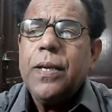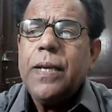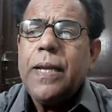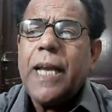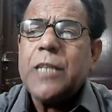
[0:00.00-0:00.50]

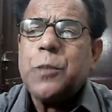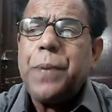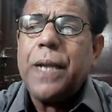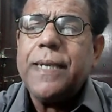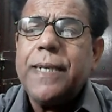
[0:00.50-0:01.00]

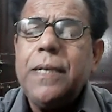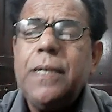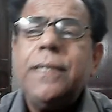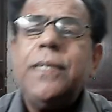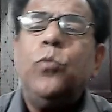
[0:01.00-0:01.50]
expression.
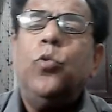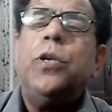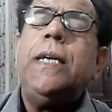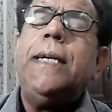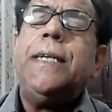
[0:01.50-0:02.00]
The
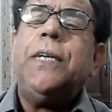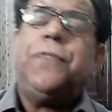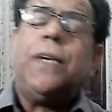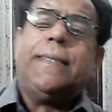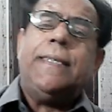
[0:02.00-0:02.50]
only
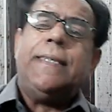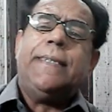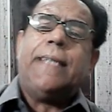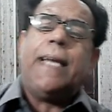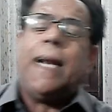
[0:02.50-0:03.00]
difference
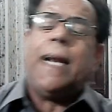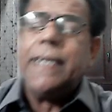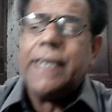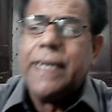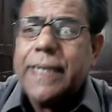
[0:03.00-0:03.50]
is that
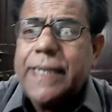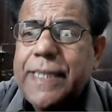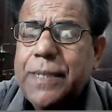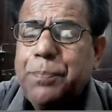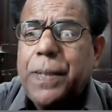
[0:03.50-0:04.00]
here
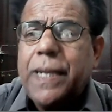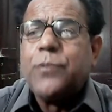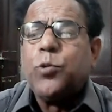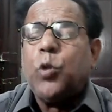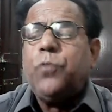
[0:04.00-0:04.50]
in
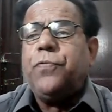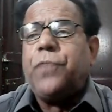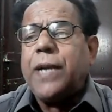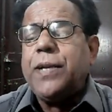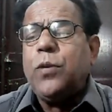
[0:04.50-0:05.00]
place of
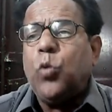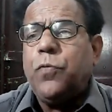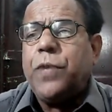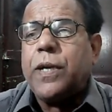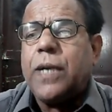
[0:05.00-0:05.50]
1
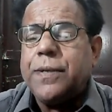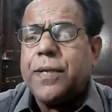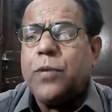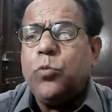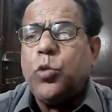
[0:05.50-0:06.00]
over
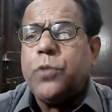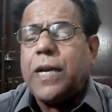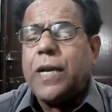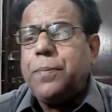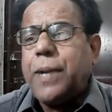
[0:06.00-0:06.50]
under root
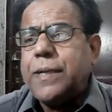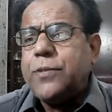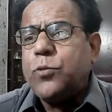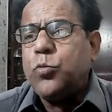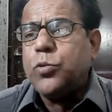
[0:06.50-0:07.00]
1
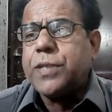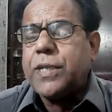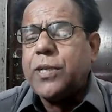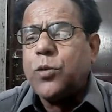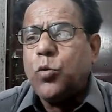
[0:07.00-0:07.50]
minus u
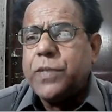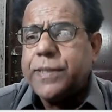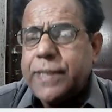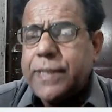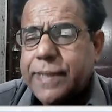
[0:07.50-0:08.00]
square over
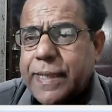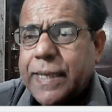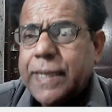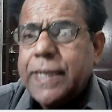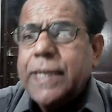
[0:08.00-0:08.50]
c
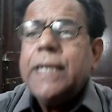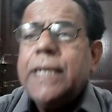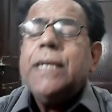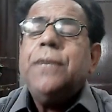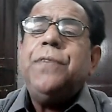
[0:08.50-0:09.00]
square
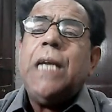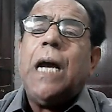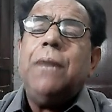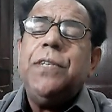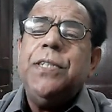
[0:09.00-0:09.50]
we
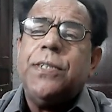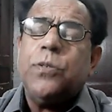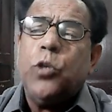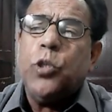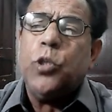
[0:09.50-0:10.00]
have
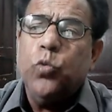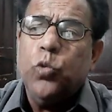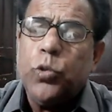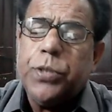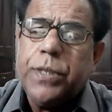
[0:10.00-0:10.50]

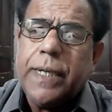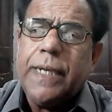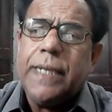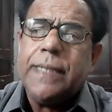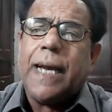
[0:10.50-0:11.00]
introduced
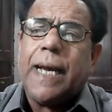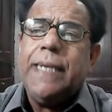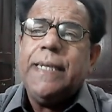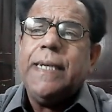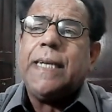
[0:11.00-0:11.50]
a
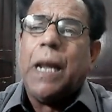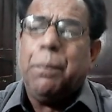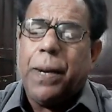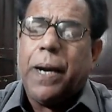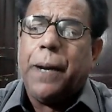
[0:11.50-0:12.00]
sign
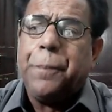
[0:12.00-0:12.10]
gamma,